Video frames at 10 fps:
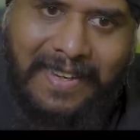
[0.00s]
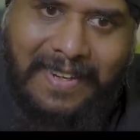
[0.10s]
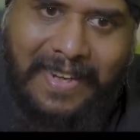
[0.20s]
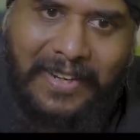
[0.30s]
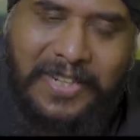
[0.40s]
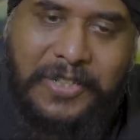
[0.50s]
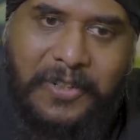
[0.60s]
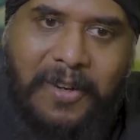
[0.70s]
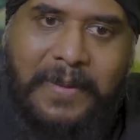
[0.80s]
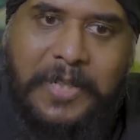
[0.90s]
Like it should
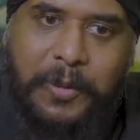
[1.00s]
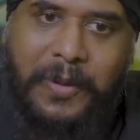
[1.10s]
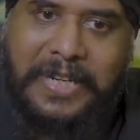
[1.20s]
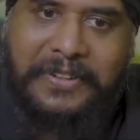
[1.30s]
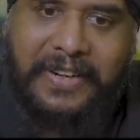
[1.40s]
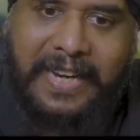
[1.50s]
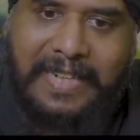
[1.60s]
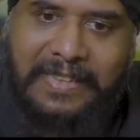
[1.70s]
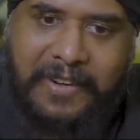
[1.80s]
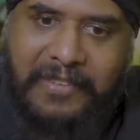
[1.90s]
not be too
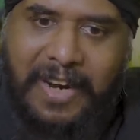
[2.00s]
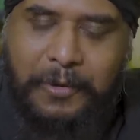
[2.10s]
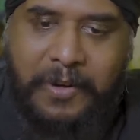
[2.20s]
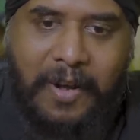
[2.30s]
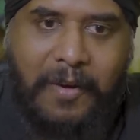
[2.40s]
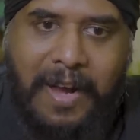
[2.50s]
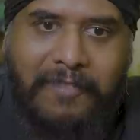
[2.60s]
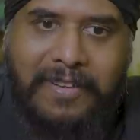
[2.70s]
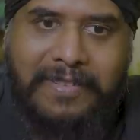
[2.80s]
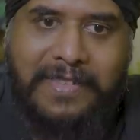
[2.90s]
intricate that we have to now
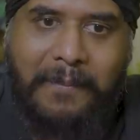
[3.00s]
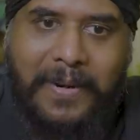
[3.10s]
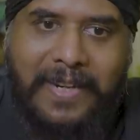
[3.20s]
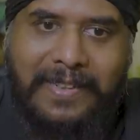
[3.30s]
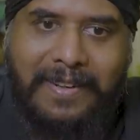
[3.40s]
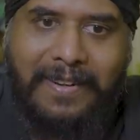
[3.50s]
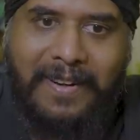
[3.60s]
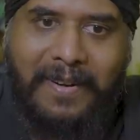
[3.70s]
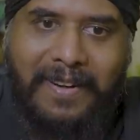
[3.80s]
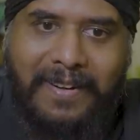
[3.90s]
have a separate
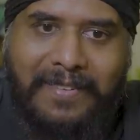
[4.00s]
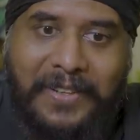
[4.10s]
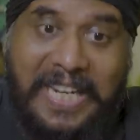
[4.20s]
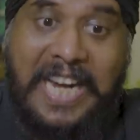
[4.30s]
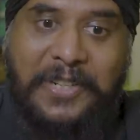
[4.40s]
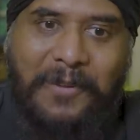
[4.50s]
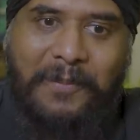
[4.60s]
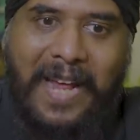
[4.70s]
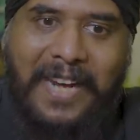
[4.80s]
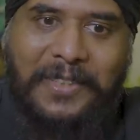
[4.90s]
creative
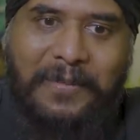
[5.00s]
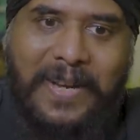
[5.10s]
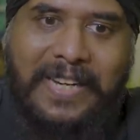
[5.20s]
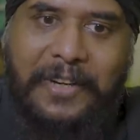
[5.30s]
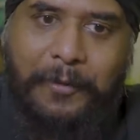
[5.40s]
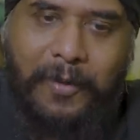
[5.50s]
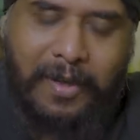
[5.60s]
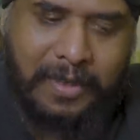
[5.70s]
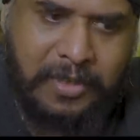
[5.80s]
plan to make it work.